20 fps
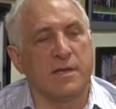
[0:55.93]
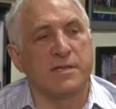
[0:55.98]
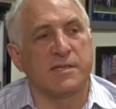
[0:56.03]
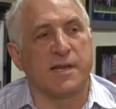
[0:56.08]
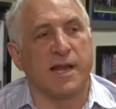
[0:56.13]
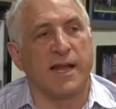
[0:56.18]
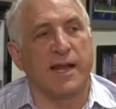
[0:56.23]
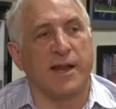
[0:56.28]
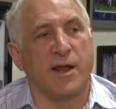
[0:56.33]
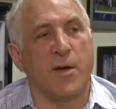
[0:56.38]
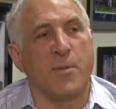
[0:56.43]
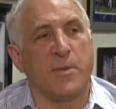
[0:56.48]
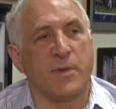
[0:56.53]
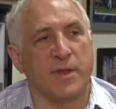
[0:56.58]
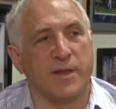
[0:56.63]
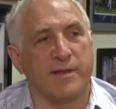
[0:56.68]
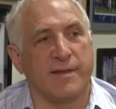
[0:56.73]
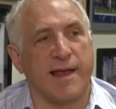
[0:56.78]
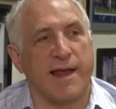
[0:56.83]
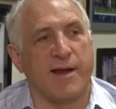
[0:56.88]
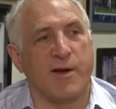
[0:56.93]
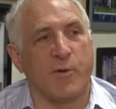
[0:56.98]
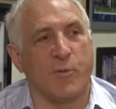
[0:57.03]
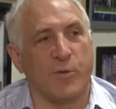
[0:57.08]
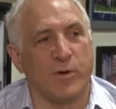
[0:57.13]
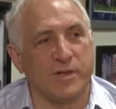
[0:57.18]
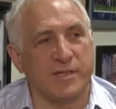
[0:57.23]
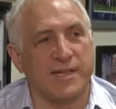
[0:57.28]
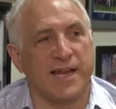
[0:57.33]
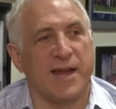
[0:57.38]
It's getting up in the Tiger
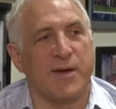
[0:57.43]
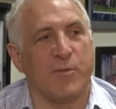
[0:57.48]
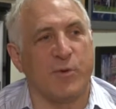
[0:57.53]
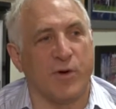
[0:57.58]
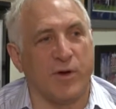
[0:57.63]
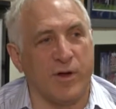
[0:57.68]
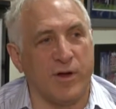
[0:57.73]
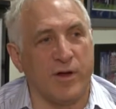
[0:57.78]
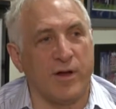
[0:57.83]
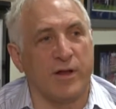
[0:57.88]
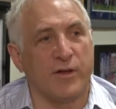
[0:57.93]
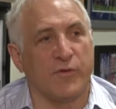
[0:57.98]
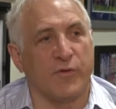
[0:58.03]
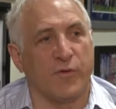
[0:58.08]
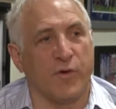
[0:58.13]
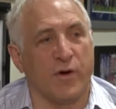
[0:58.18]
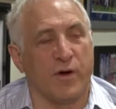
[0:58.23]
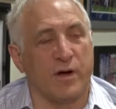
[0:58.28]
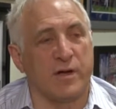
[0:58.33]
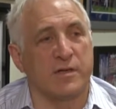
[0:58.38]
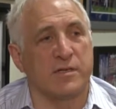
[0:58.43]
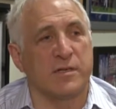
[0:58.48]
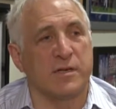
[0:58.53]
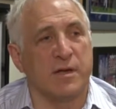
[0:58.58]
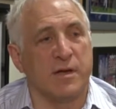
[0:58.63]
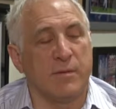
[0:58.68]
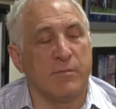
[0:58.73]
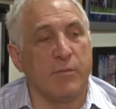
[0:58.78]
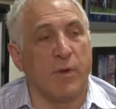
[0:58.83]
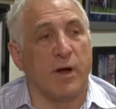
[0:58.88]
Woods neighborhood as far as
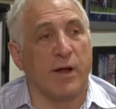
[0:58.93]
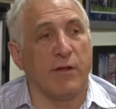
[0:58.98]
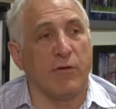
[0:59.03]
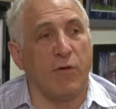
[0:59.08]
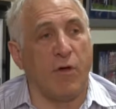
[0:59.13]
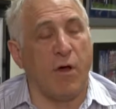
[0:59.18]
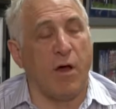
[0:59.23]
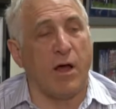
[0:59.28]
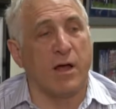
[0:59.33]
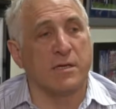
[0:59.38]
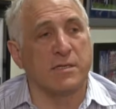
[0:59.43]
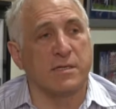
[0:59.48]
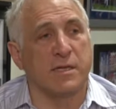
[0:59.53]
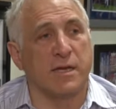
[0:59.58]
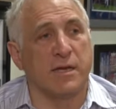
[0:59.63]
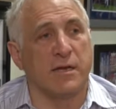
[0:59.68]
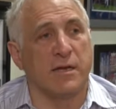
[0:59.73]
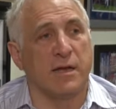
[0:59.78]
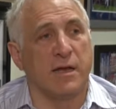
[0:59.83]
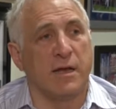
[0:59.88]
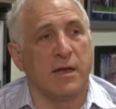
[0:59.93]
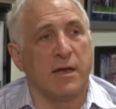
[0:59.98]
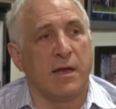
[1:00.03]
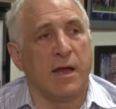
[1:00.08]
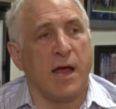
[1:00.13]
money lost and